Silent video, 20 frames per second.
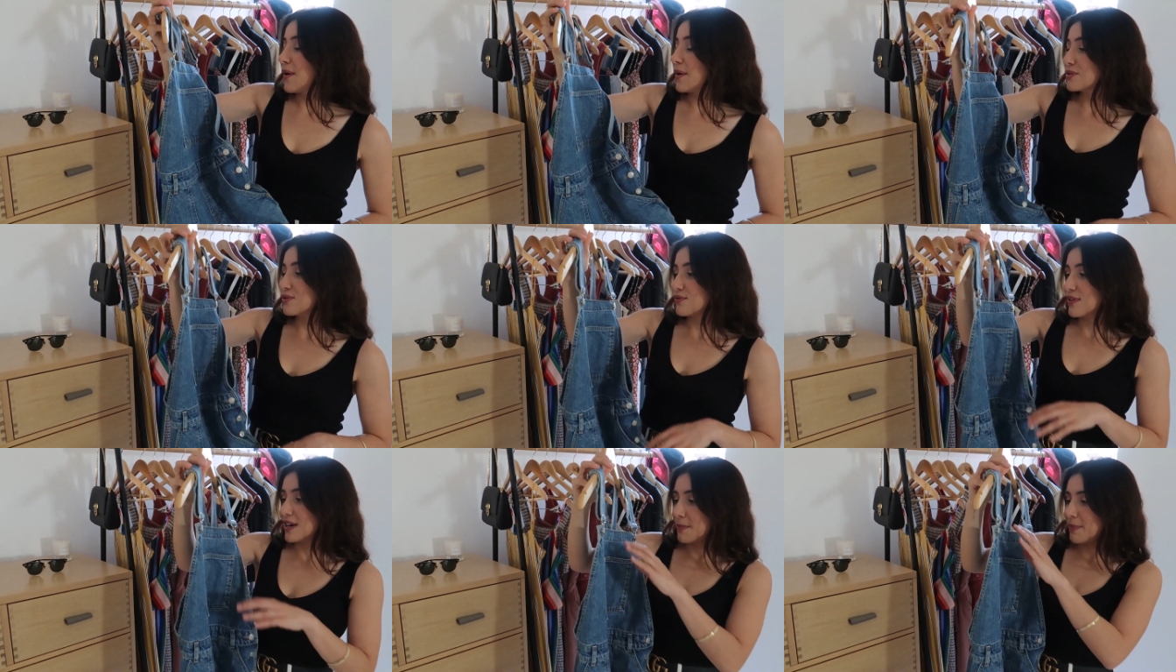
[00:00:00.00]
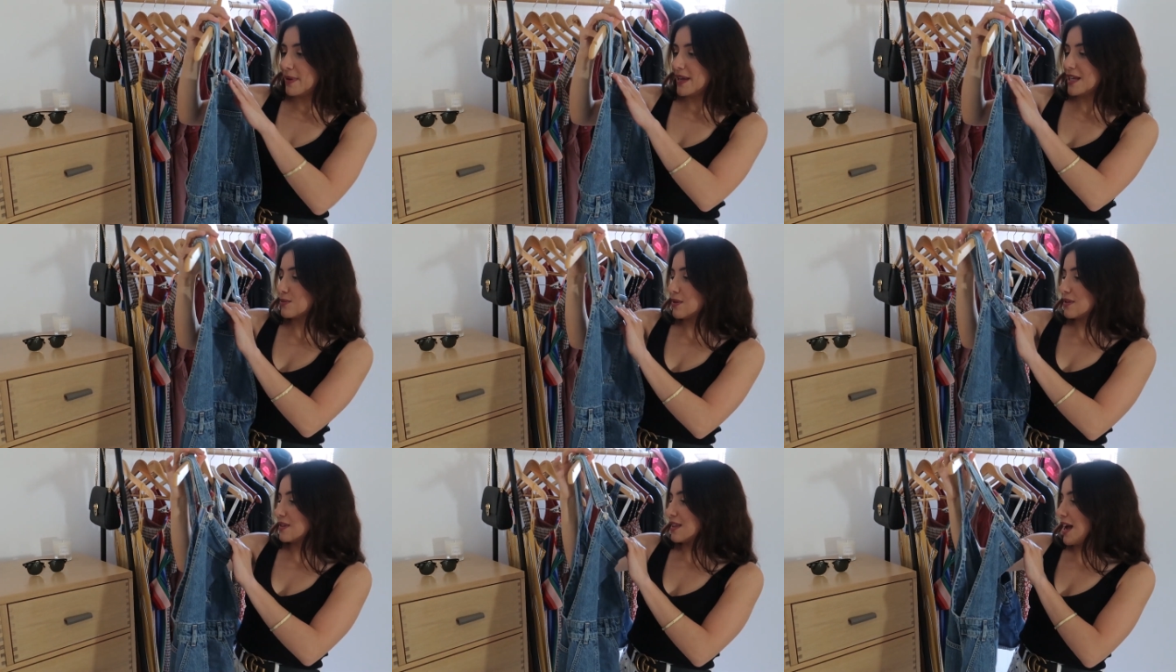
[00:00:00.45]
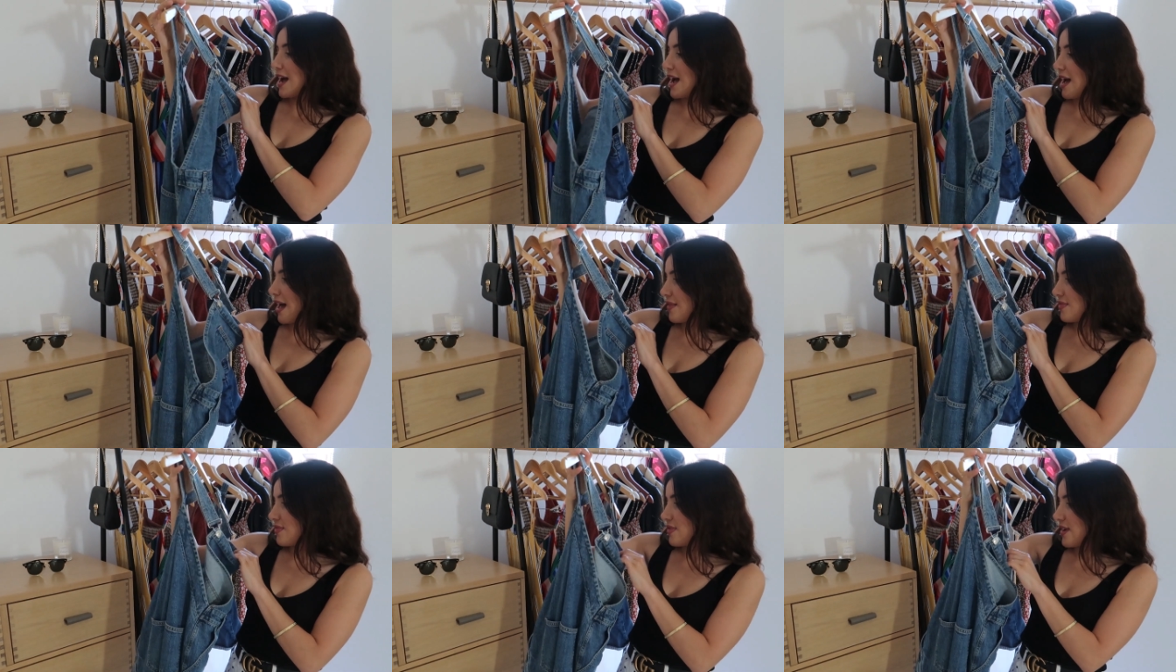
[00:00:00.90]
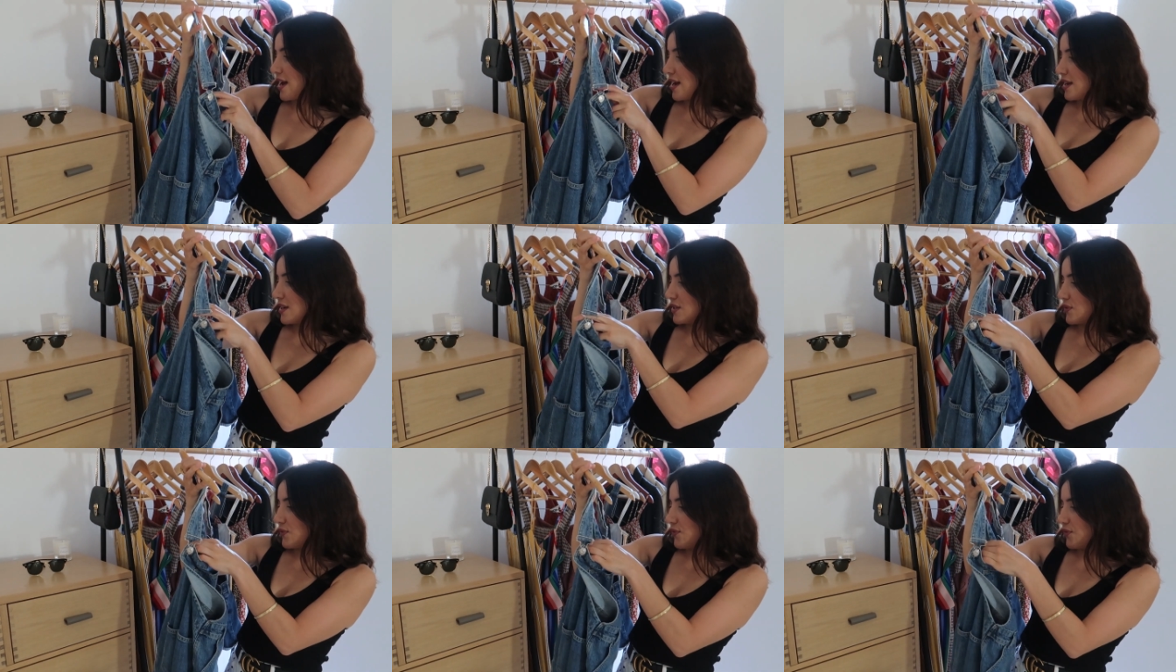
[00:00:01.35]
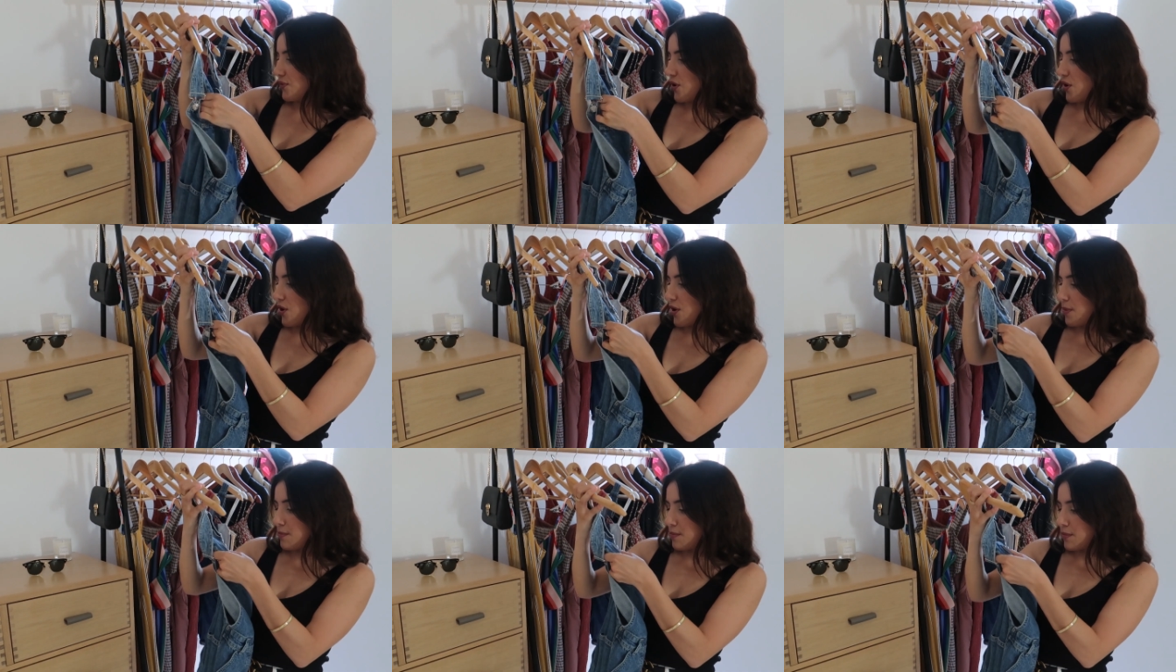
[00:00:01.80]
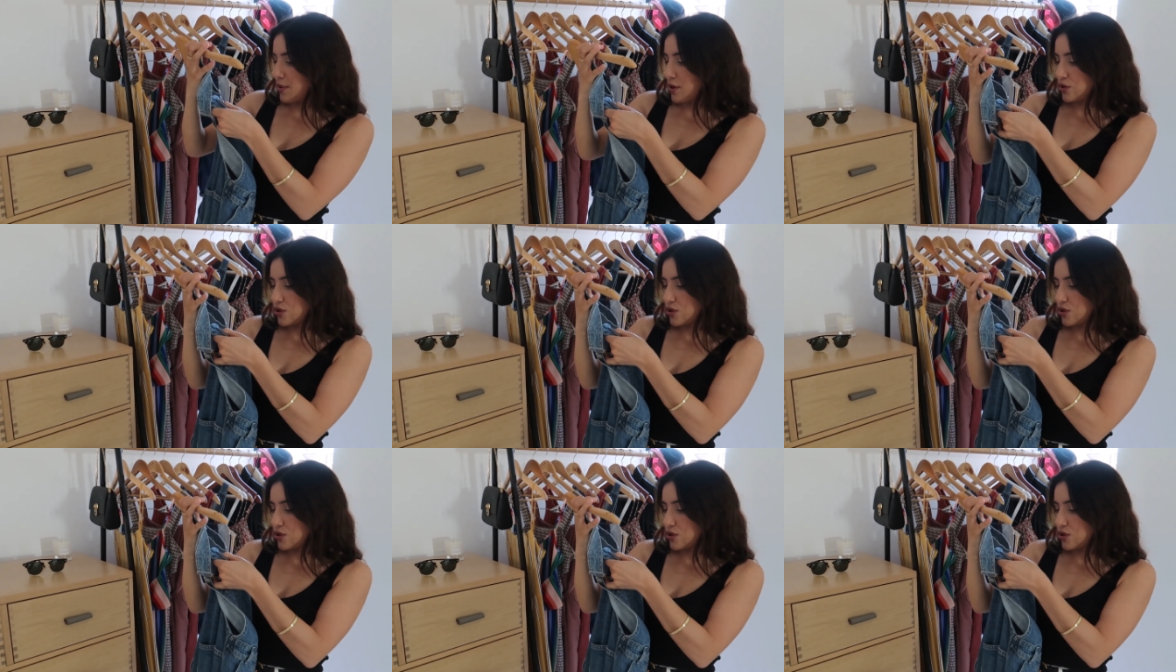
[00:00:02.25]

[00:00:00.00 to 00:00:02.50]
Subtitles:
I was really pleased with that, and that is from